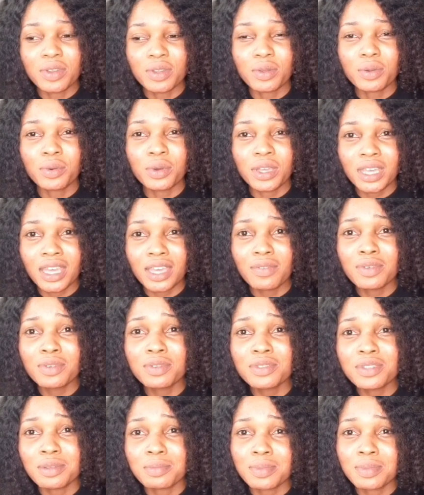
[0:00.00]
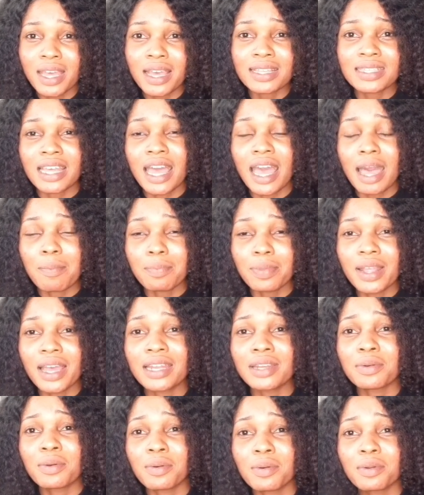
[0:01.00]
Even sometimes I apply
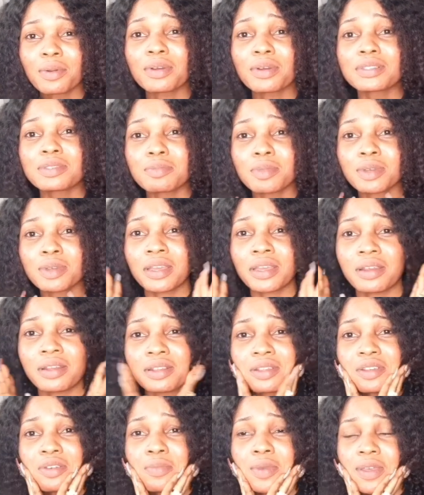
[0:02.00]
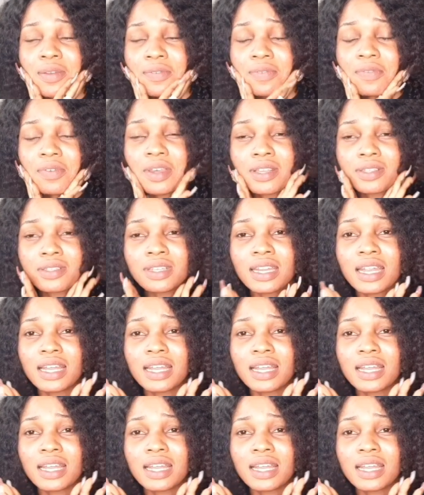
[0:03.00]
coconut milk directly on my face so that